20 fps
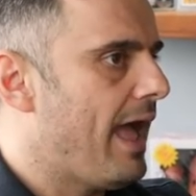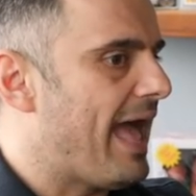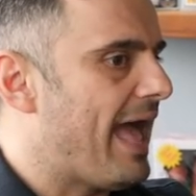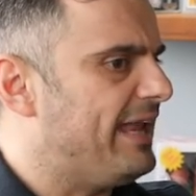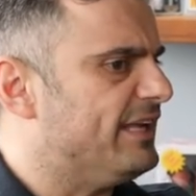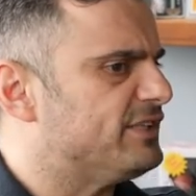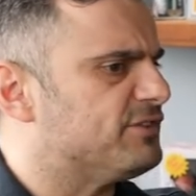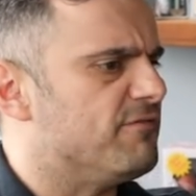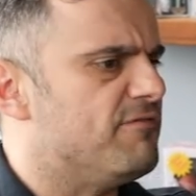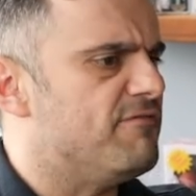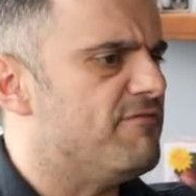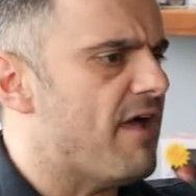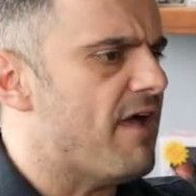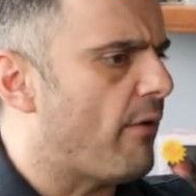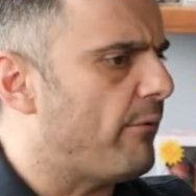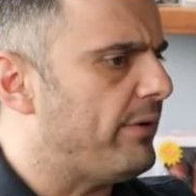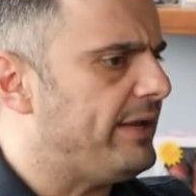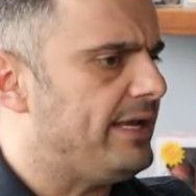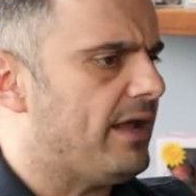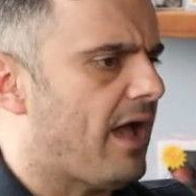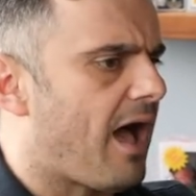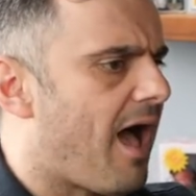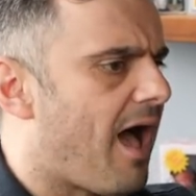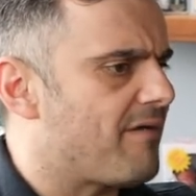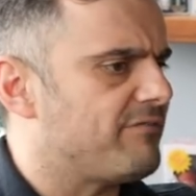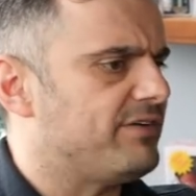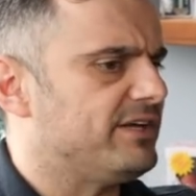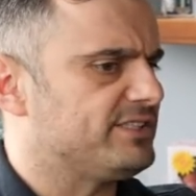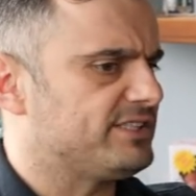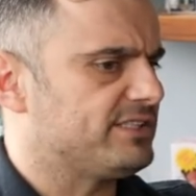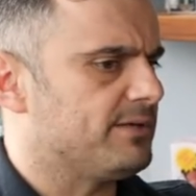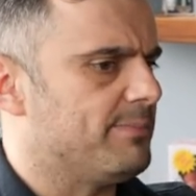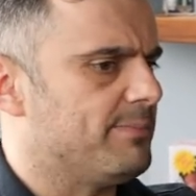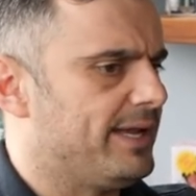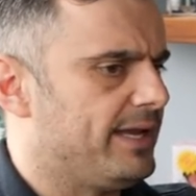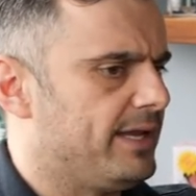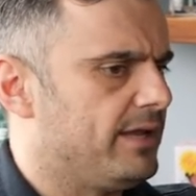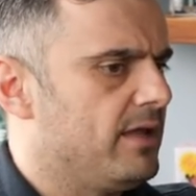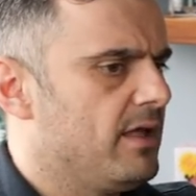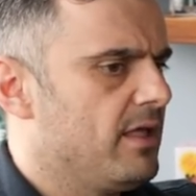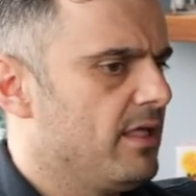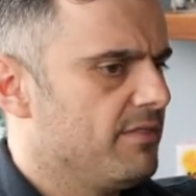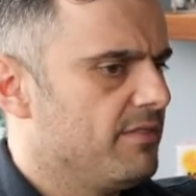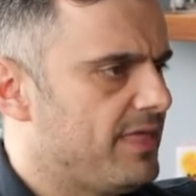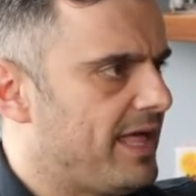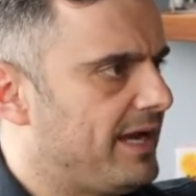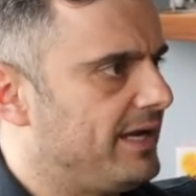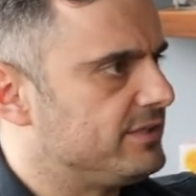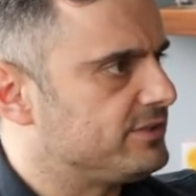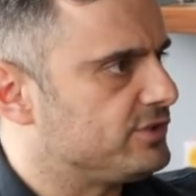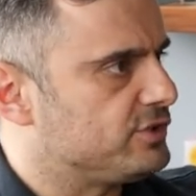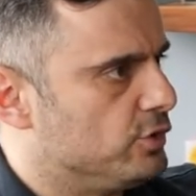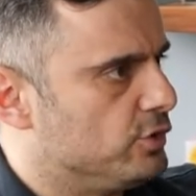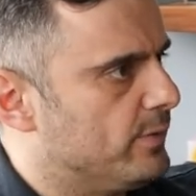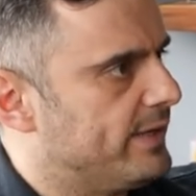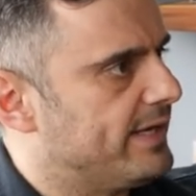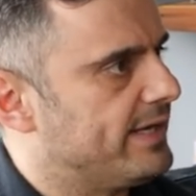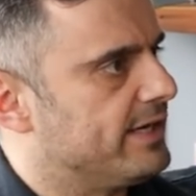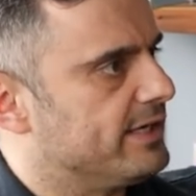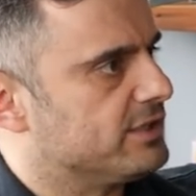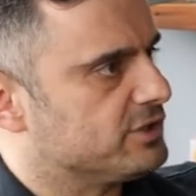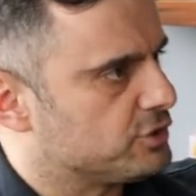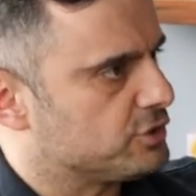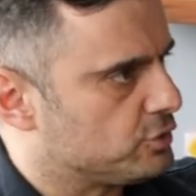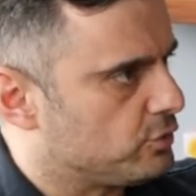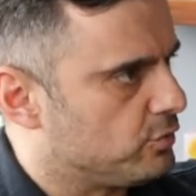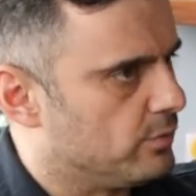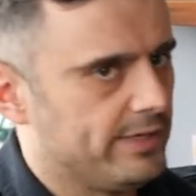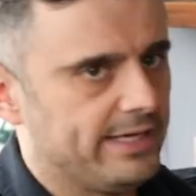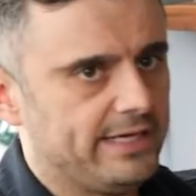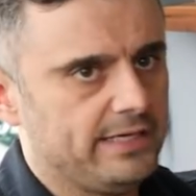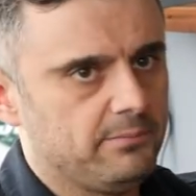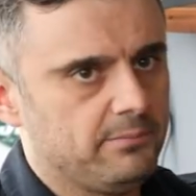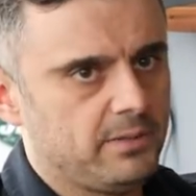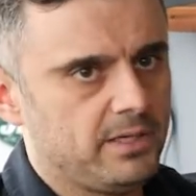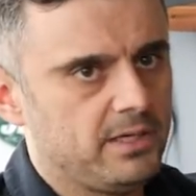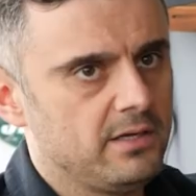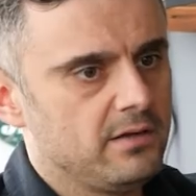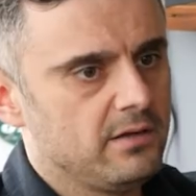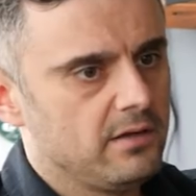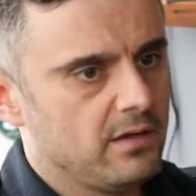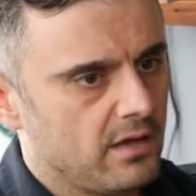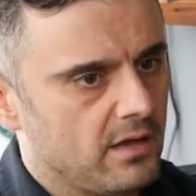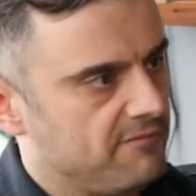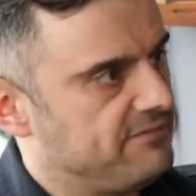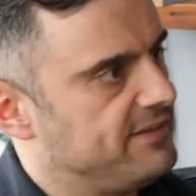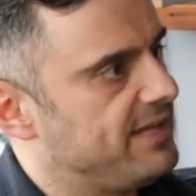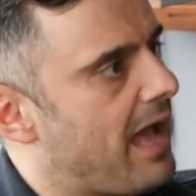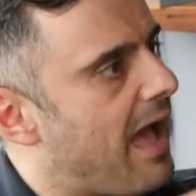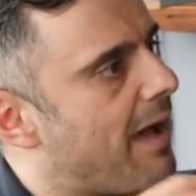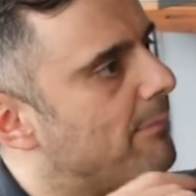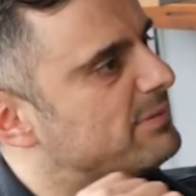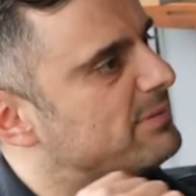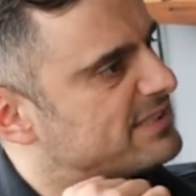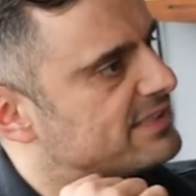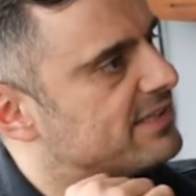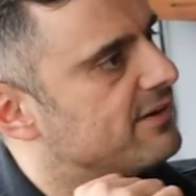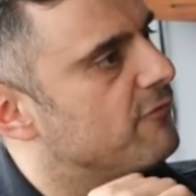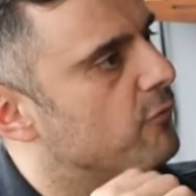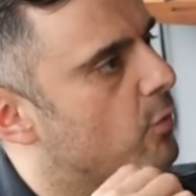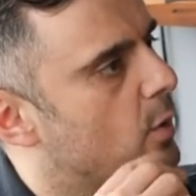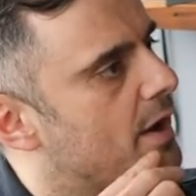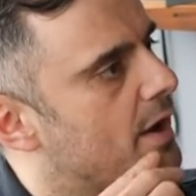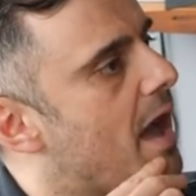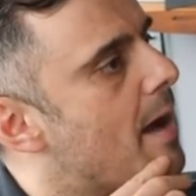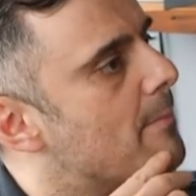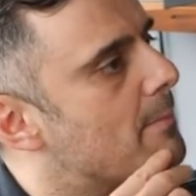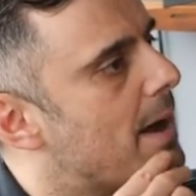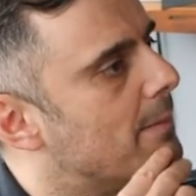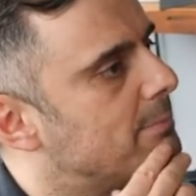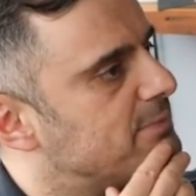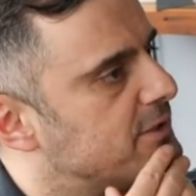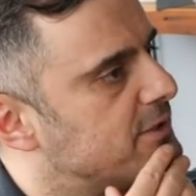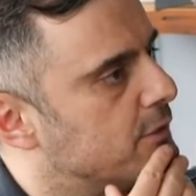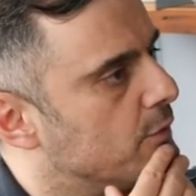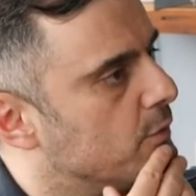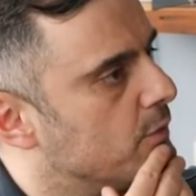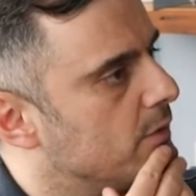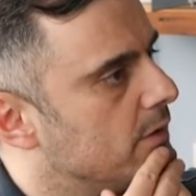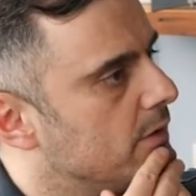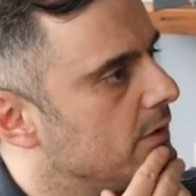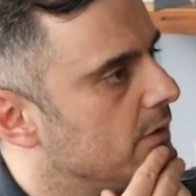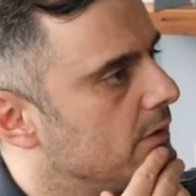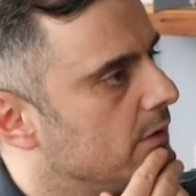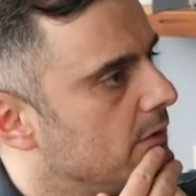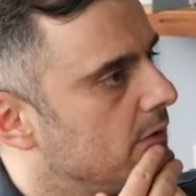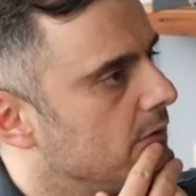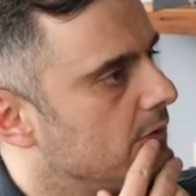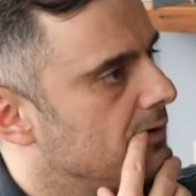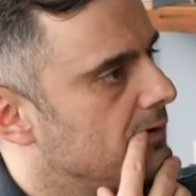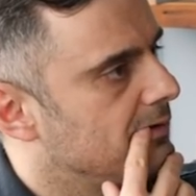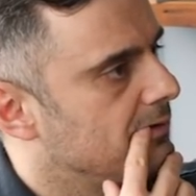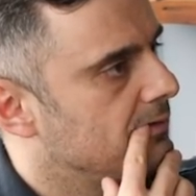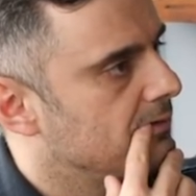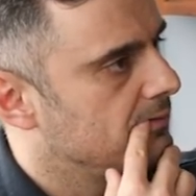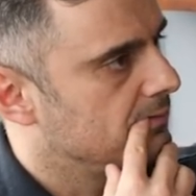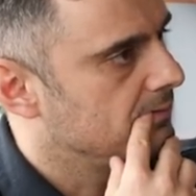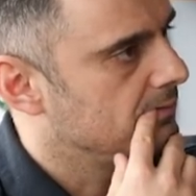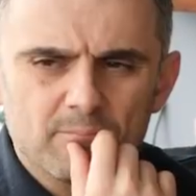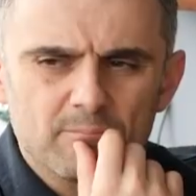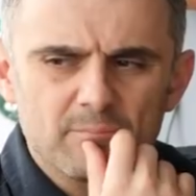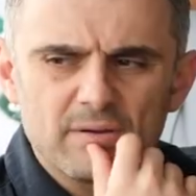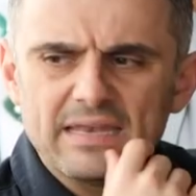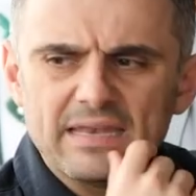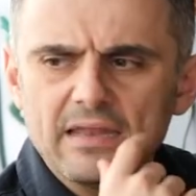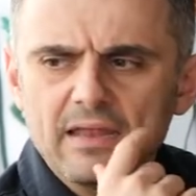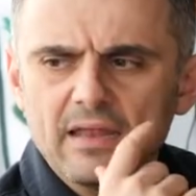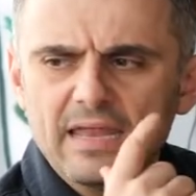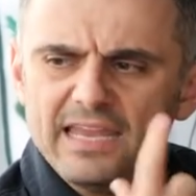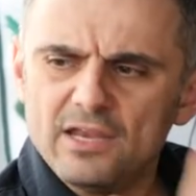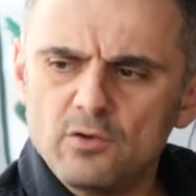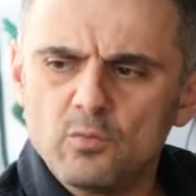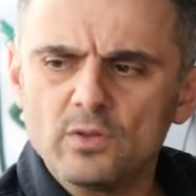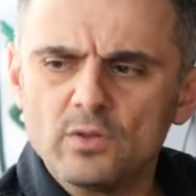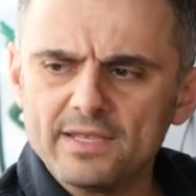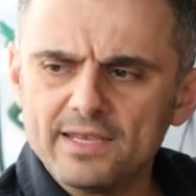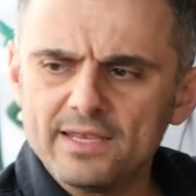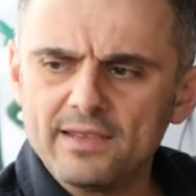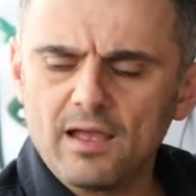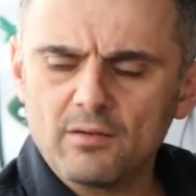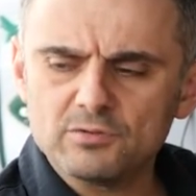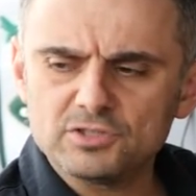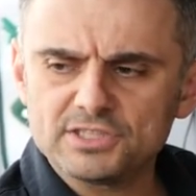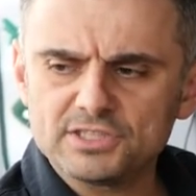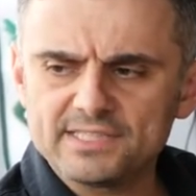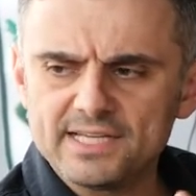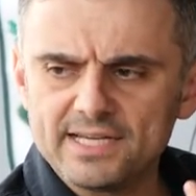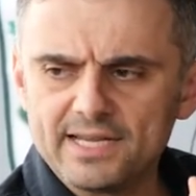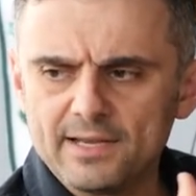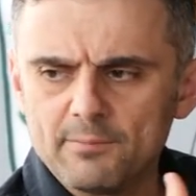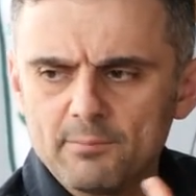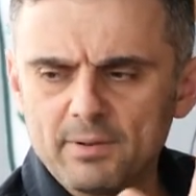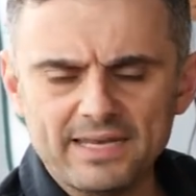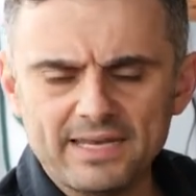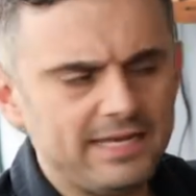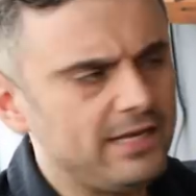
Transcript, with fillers: And it's very obvious to me that it's doing an extreme of the opposite of what I'm up to. Mm. But equally, I was just thinking, but